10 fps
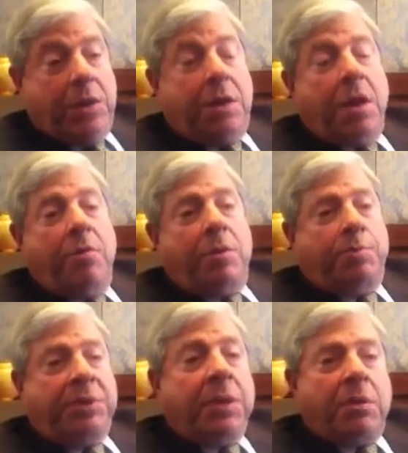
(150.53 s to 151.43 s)

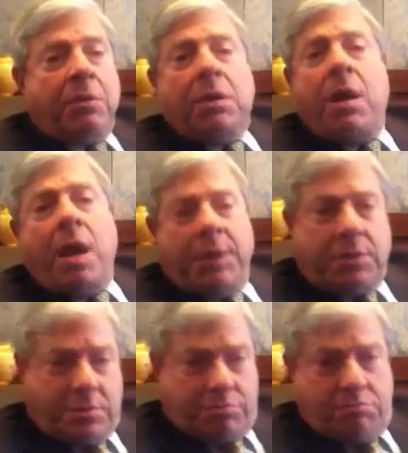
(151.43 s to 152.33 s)
current political
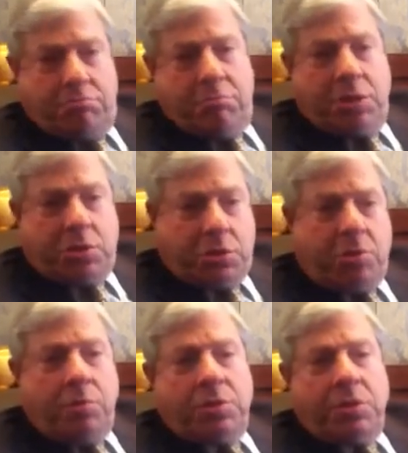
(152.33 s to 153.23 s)
climate in
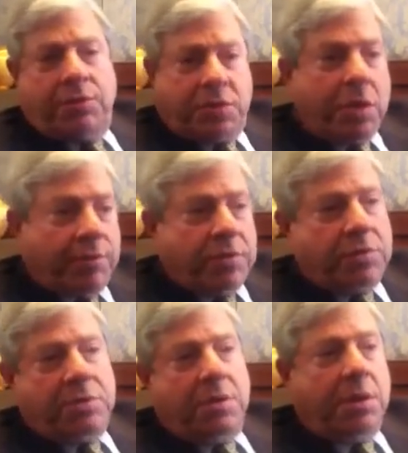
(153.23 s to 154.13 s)
terms of
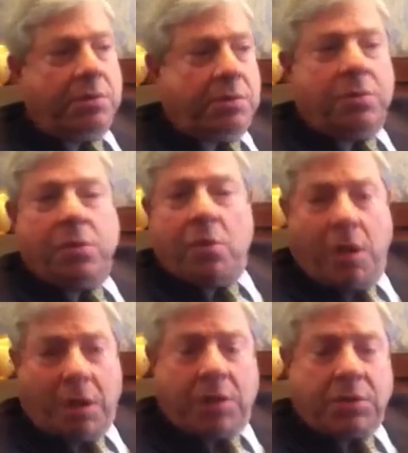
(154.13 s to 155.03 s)
service to New
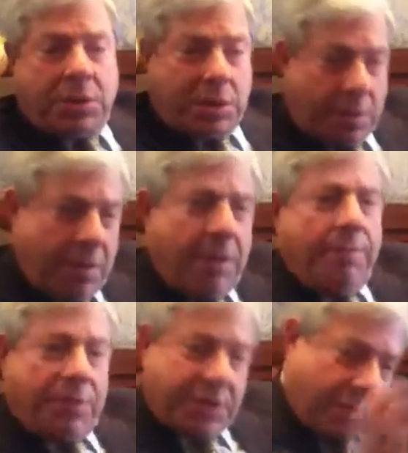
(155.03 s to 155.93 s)
York. So
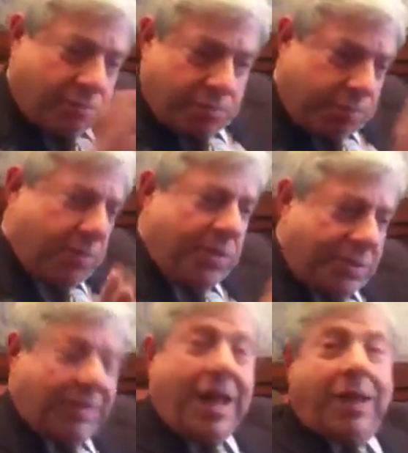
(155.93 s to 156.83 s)

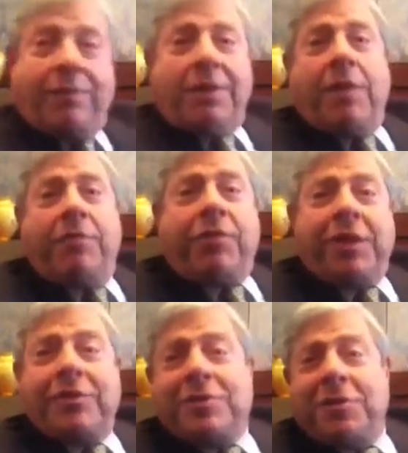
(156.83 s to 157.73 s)
there's a lot of
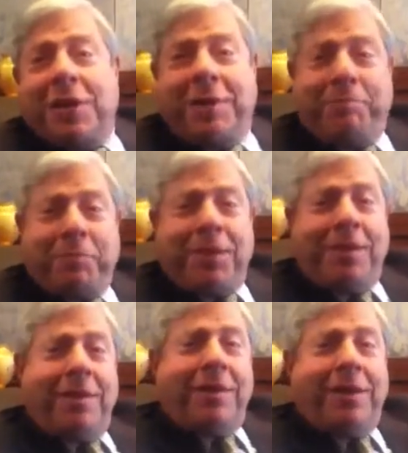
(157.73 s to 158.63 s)
things in there.
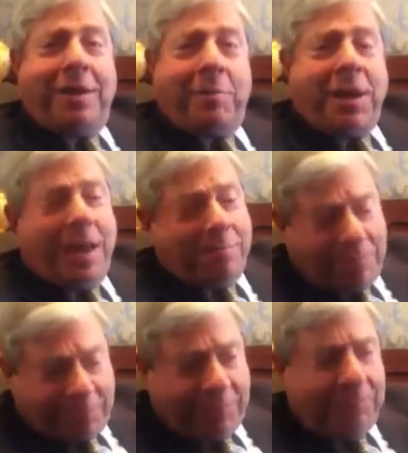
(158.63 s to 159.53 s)
But
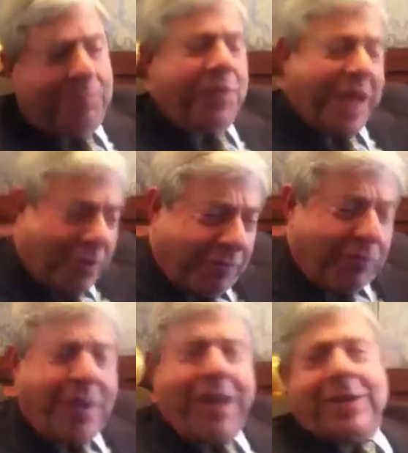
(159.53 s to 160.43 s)
thank you
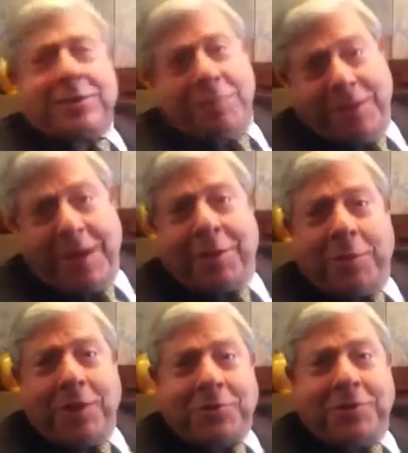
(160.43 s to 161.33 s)
for asking me that
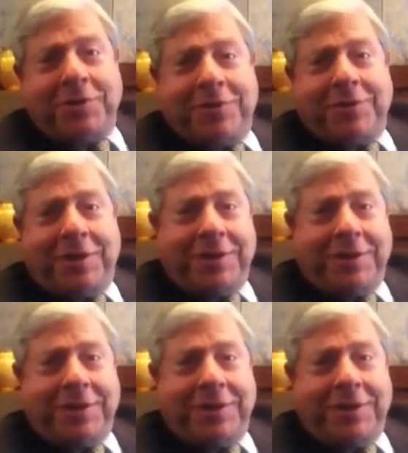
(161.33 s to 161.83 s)
question. And